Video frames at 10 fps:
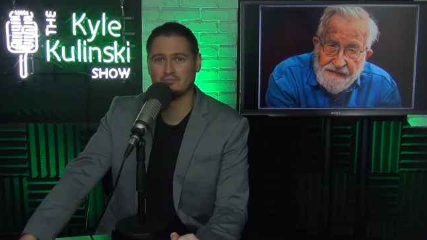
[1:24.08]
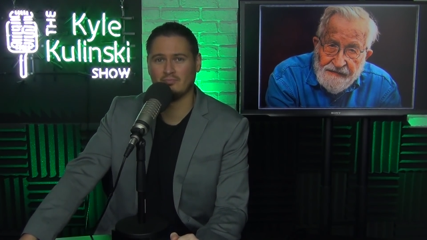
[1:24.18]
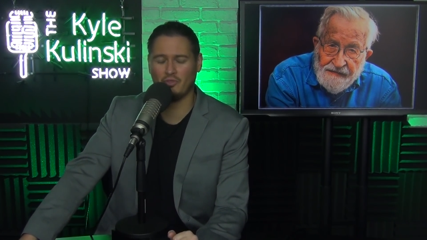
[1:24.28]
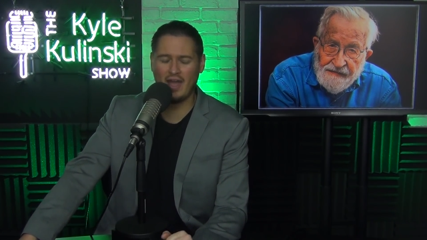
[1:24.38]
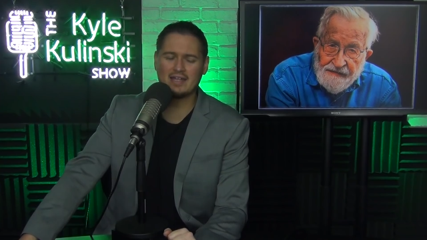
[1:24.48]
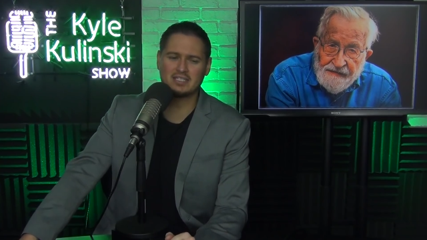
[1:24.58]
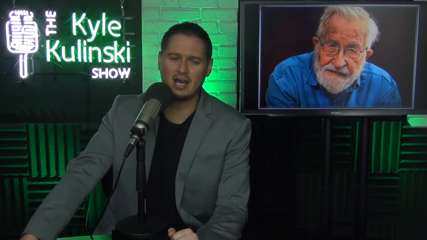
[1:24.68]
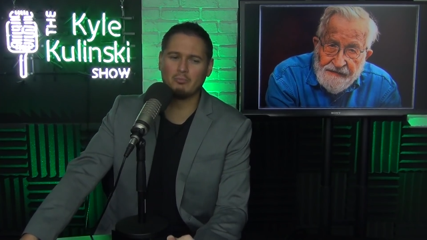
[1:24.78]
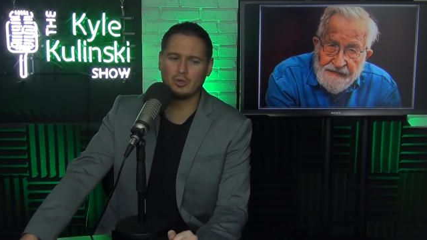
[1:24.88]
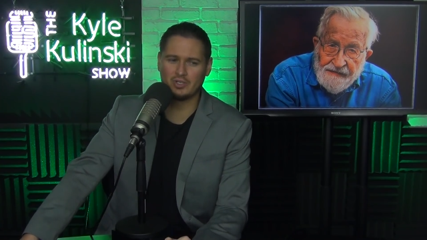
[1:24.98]
Speaker 1: That's how
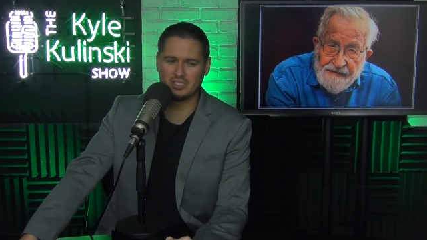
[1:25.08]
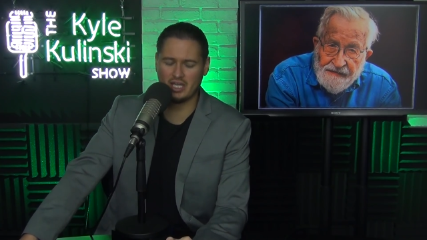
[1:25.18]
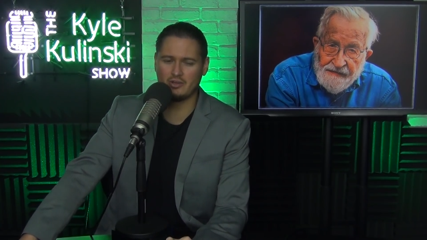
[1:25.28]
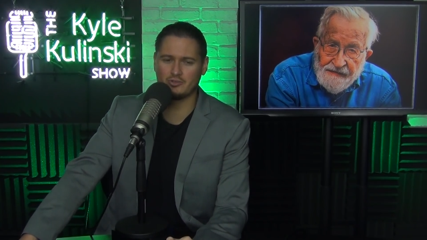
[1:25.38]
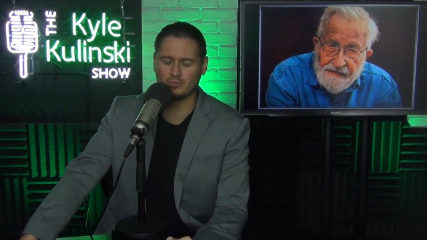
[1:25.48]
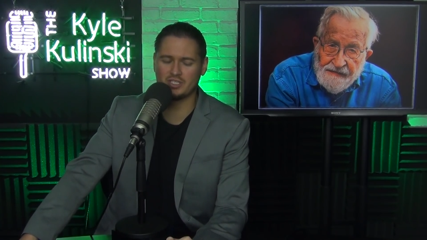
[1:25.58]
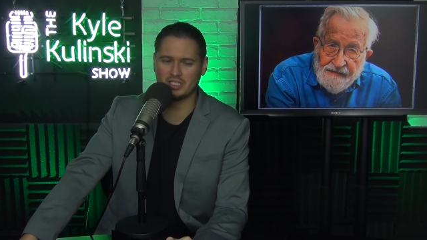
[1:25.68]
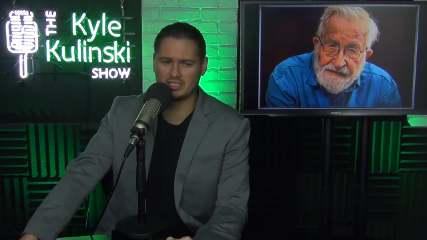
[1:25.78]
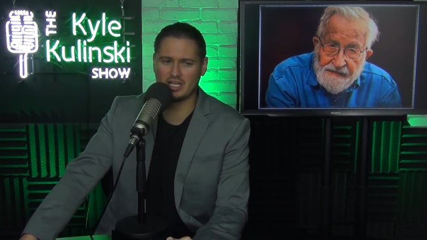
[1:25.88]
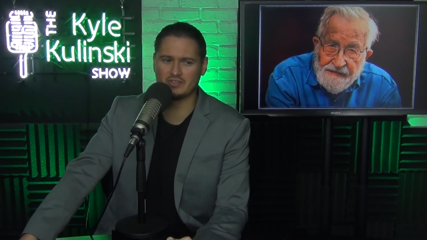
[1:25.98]
Bernie Sanders was
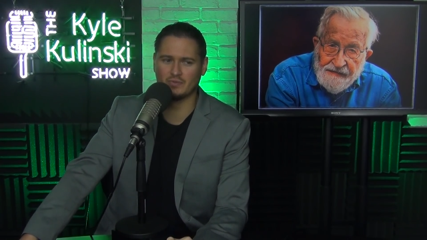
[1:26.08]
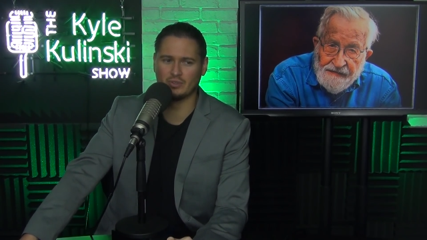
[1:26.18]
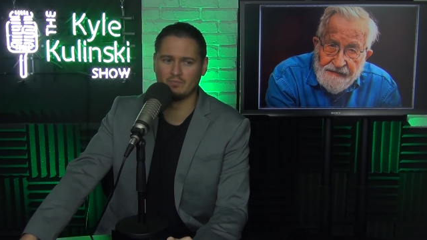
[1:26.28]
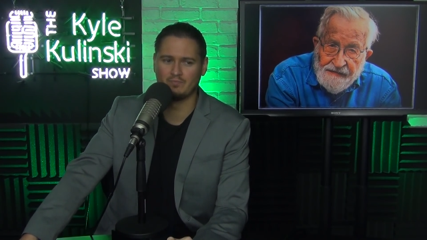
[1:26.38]
successful,